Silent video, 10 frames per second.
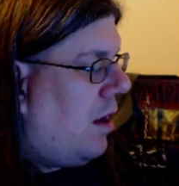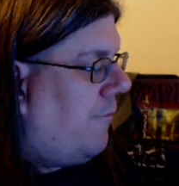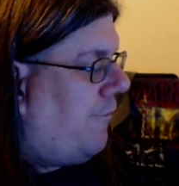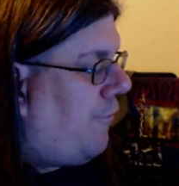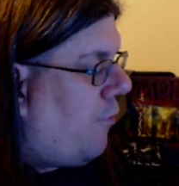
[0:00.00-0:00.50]

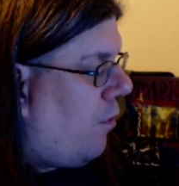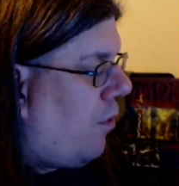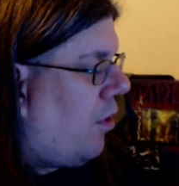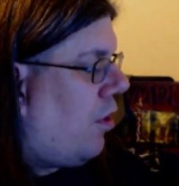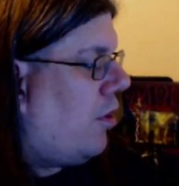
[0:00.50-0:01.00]

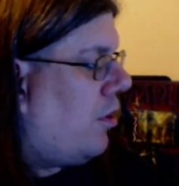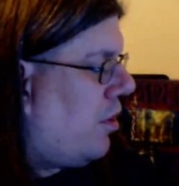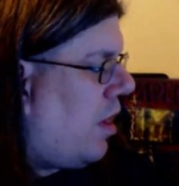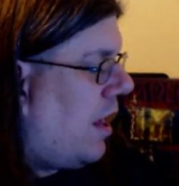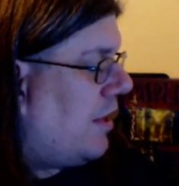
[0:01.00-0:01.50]
for
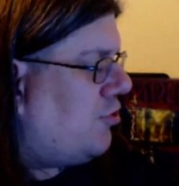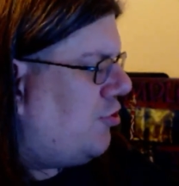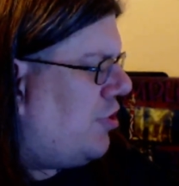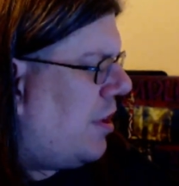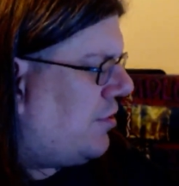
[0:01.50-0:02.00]

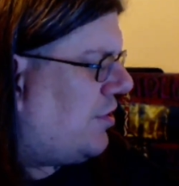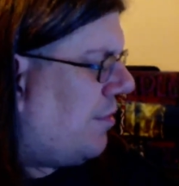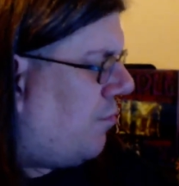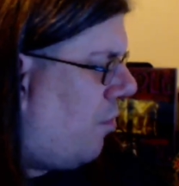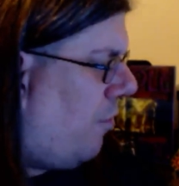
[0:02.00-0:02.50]
Chelsea
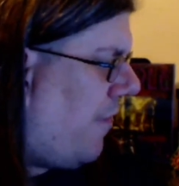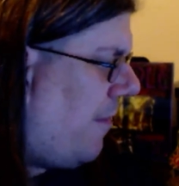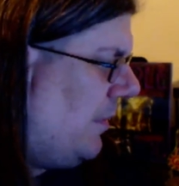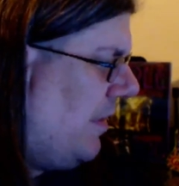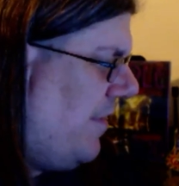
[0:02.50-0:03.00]
Wolf, I
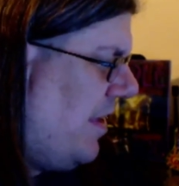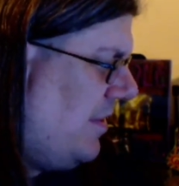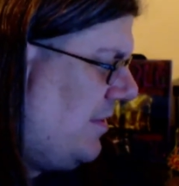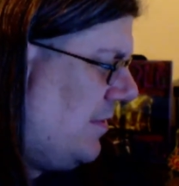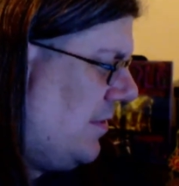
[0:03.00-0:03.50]
believe it
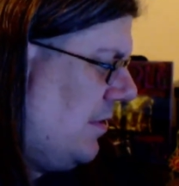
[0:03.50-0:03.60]
is.